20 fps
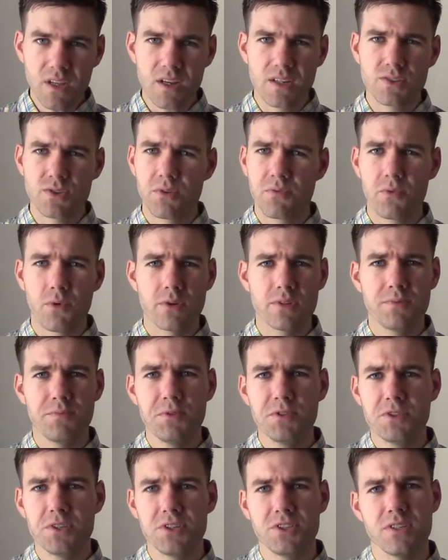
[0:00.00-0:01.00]
And so of course,
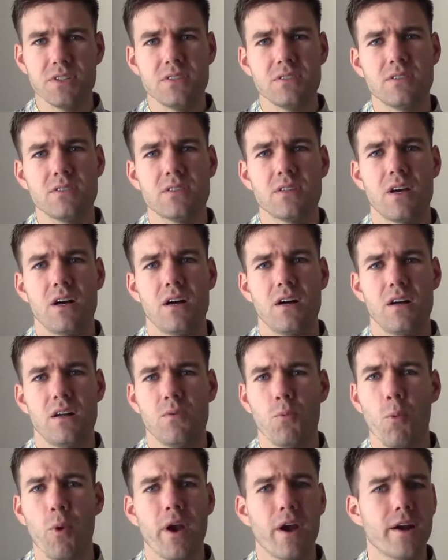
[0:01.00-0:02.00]
musicians,
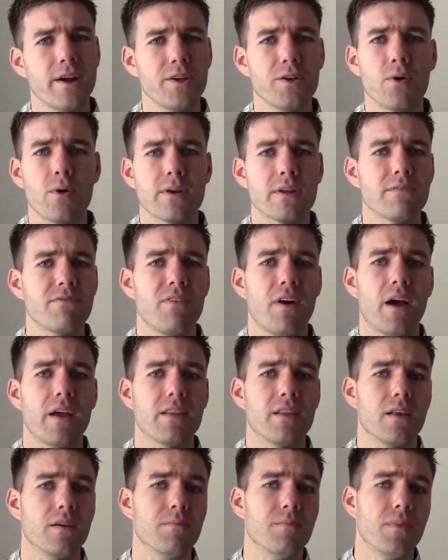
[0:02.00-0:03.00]
where are you going to
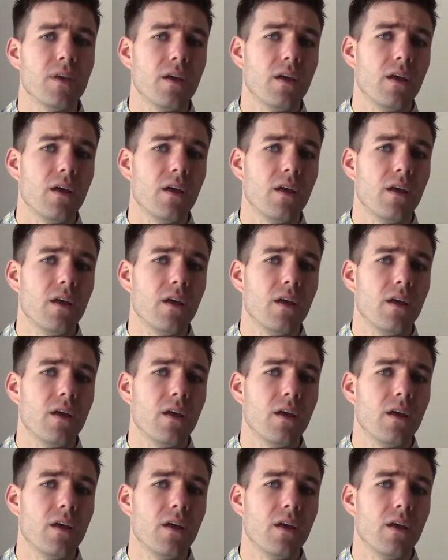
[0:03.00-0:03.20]
find them?